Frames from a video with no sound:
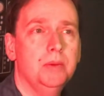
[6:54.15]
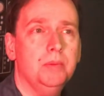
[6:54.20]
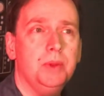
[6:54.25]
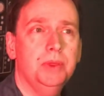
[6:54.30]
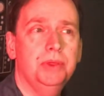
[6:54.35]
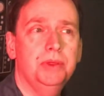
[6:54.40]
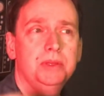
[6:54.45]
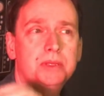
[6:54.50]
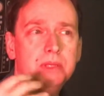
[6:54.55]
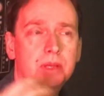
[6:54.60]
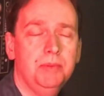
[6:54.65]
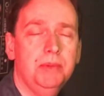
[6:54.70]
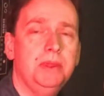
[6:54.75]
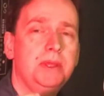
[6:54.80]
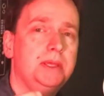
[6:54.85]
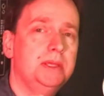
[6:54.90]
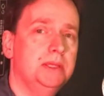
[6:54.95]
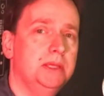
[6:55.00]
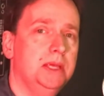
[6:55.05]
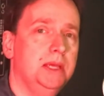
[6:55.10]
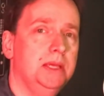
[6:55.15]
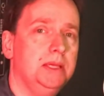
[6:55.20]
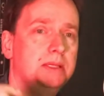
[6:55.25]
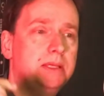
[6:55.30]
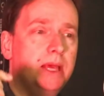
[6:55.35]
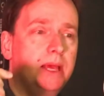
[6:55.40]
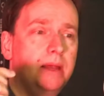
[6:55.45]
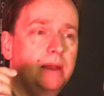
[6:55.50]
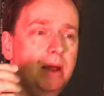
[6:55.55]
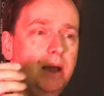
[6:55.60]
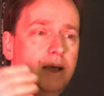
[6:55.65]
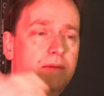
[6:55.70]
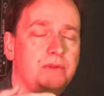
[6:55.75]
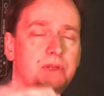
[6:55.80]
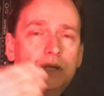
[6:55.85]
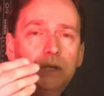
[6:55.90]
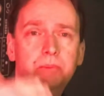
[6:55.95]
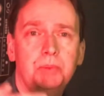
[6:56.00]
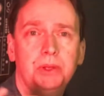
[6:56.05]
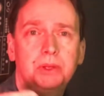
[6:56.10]
But some of these things that have
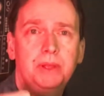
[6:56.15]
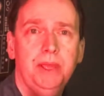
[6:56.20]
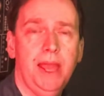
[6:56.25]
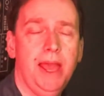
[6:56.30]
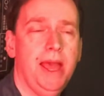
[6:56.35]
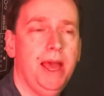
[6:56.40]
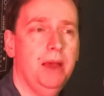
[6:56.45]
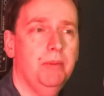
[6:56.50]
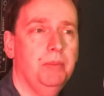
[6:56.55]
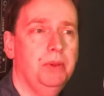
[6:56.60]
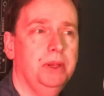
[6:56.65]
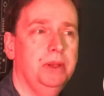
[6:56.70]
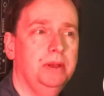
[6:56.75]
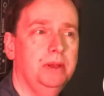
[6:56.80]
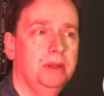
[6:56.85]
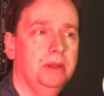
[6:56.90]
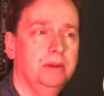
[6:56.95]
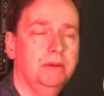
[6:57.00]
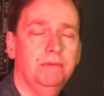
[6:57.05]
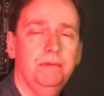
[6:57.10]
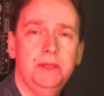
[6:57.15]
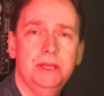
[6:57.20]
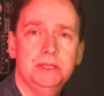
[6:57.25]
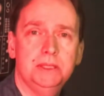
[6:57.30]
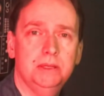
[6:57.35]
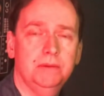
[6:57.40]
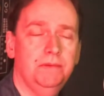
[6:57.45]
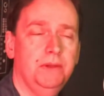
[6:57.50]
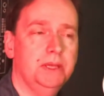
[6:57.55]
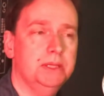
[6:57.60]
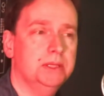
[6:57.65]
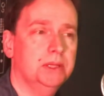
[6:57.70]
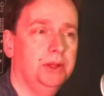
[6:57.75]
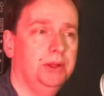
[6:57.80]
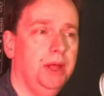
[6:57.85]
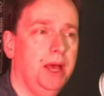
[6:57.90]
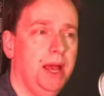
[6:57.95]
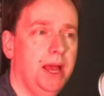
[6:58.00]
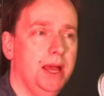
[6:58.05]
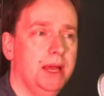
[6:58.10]
typically happened in a face to face
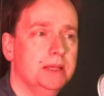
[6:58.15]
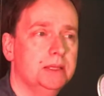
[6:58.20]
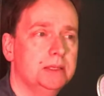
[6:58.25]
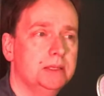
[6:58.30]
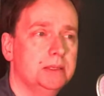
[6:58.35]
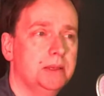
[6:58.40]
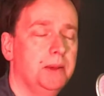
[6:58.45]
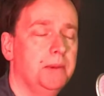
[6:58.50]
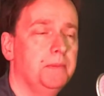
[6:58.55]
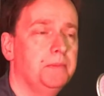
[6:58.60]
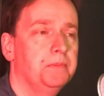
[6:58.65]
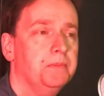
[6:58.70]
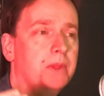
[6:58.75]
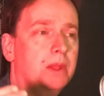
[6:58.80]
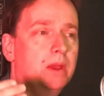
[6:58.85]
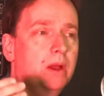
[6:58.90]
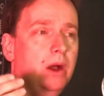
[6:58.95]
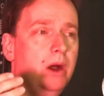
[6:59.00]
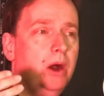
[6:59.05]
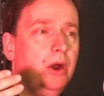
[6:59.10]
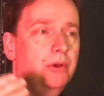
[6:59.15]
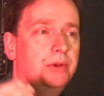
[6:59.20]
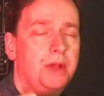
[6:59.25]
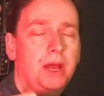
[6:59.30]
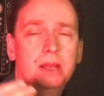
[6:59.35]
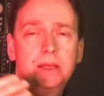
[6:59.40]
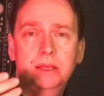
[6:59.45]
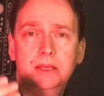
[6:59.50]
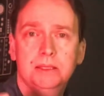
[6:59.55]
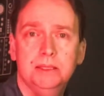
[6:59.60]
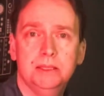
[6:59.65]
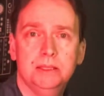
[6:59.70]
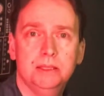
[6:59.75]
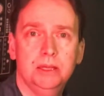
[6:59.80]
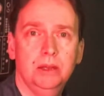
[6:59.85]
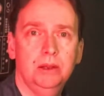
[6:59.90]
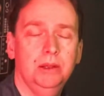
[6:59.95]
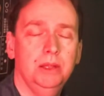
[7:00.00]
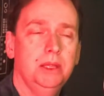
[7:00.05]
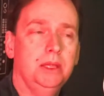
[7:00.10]
class are not
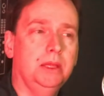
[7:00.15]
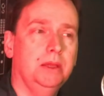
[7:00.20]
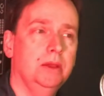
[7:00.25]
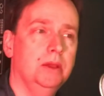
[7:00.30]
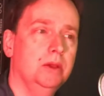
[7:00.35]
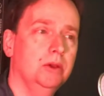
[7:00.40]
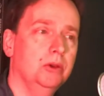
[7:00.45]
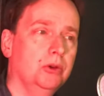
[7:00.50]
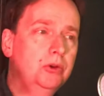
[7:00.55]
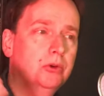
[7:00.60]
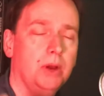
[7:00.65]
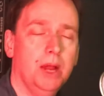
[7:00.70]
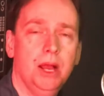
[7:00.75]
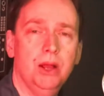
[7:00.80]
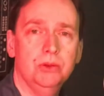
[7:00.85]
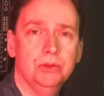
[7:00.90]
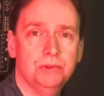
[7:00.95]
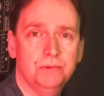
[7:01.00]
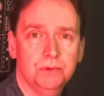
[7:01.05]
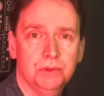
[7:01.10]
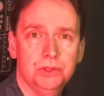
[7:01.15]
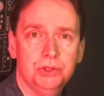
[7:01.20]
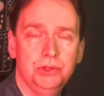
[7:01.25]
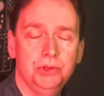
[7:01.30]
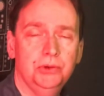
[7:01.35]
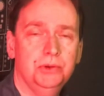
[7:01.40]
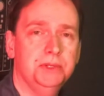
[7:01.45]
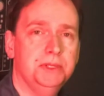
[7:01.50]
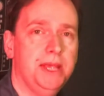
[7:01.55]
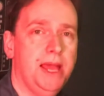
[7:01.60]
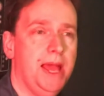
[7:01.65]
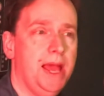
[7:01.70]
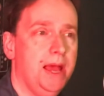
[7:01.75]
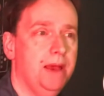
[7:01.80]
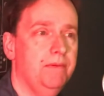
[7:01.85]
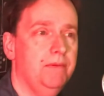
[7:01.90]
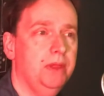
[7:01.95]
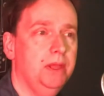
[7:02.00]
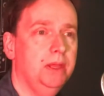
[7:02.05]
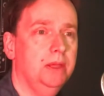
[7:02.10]
necessarily grounds for students
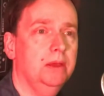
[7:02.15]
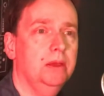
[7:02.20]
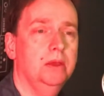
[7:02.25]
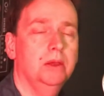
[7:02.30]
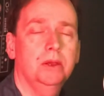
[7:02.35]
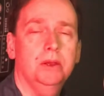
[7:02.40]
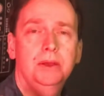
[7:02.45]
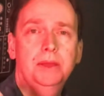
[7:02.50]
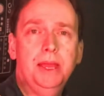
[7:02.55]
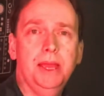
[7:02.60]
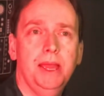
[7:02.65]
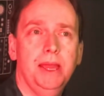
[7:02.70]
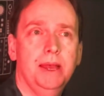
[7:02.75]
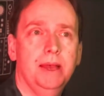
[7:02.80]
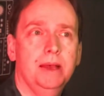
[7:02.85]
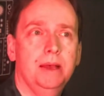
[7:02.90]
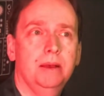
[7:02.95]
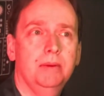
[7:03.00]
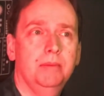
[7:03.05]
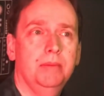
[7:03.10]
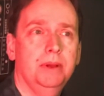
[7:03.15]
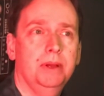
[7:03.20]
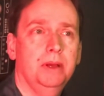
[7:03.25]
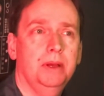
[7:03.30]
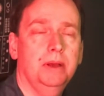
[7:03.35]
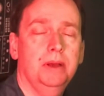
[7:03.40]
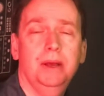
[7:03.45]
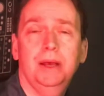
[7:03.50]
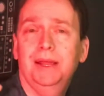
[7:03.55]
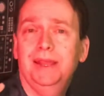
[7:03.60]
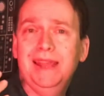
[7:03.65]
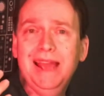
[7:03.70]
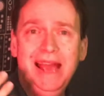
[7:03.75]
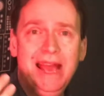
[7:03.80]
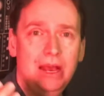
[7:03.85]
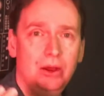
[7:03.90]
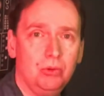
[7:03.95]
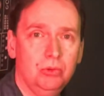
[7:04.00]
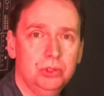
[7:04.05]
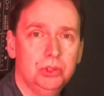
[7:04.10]
having um, uh, an
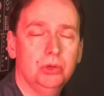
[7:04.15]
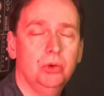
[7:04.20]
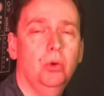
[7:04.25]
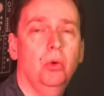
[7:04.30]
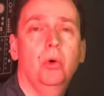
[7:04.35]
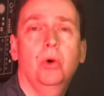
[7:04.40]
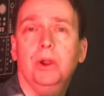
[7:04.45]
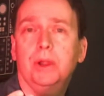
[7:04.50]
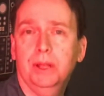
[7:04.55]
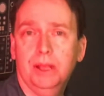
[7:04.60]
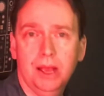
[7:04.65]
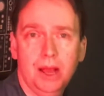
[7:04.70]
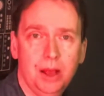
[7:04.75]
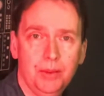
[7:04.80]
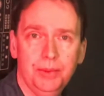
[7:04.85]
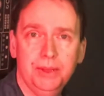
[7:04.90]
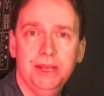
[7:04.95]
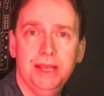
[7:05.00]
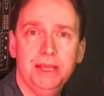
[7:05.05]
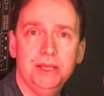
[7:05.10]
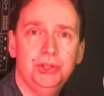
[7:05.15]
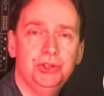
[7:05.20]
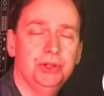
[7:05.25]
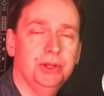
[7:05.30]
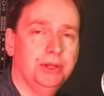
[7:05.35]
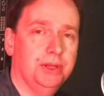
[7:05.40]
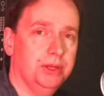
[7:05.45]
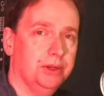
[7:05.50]
out or an accommodation.